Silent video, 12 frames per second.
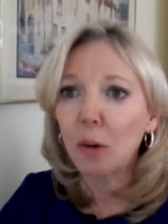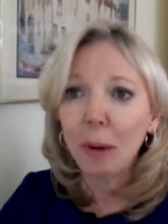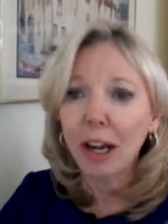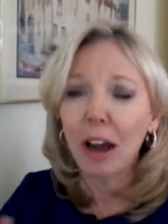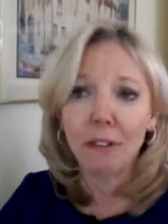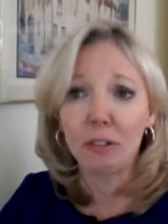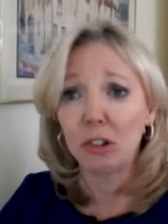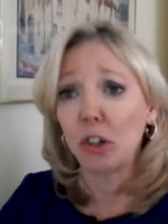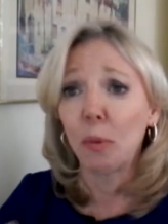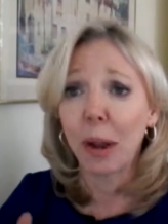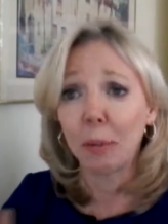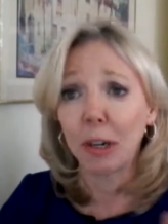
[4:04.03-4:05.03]
oh my God, there's
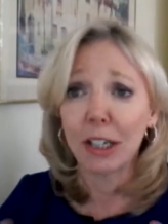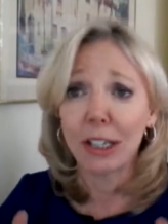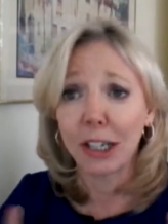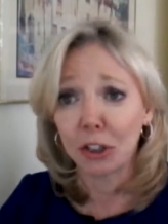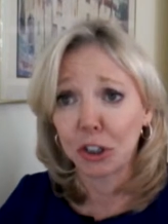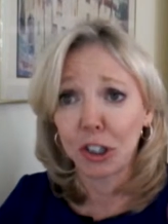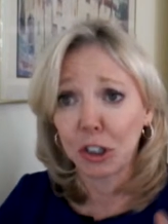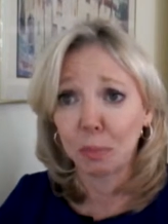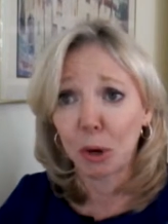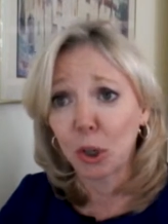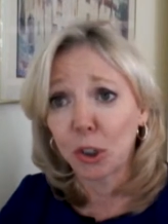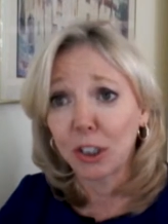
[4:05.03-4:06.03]
no way I'm going to touch this
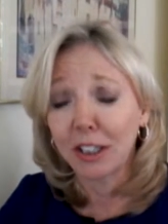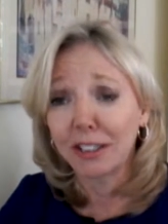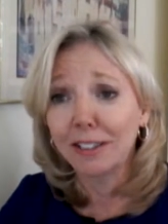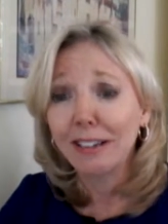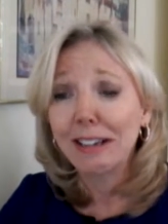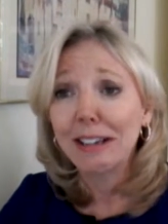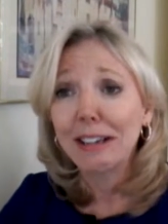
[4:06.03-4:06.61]
person.